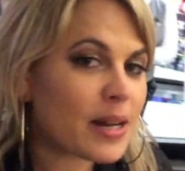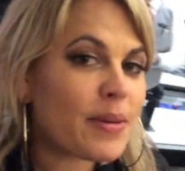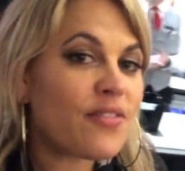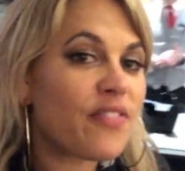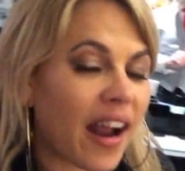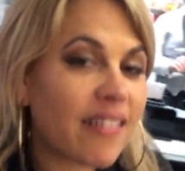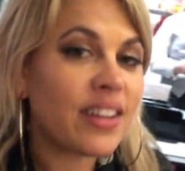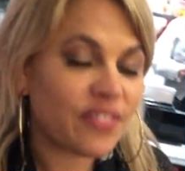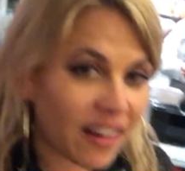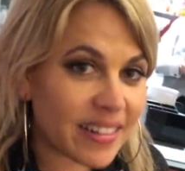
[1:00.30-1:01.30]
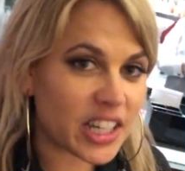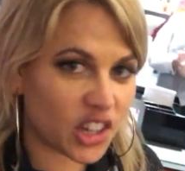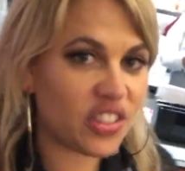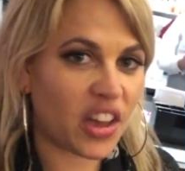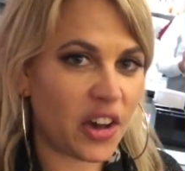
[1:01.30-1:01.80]
be very, very
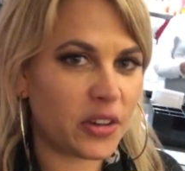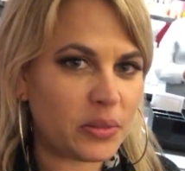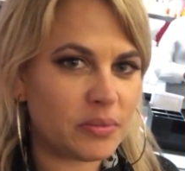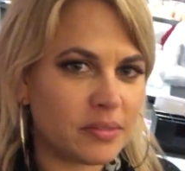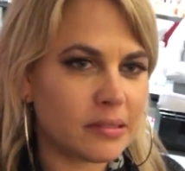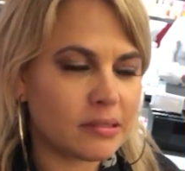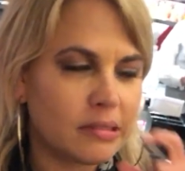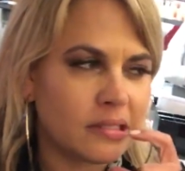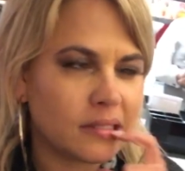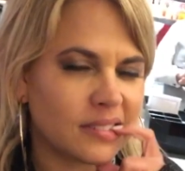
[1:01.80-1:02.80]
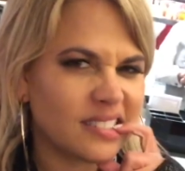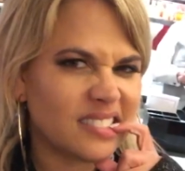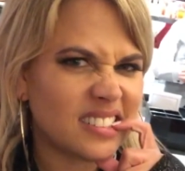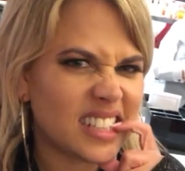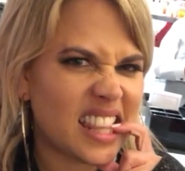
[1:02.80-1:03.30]
good though.
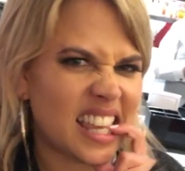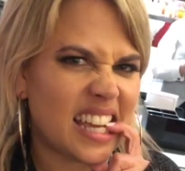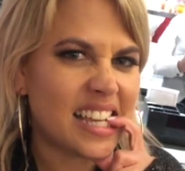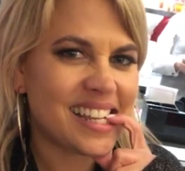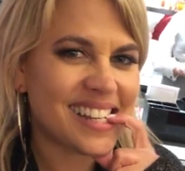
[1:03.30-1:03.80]
Obviously. I think.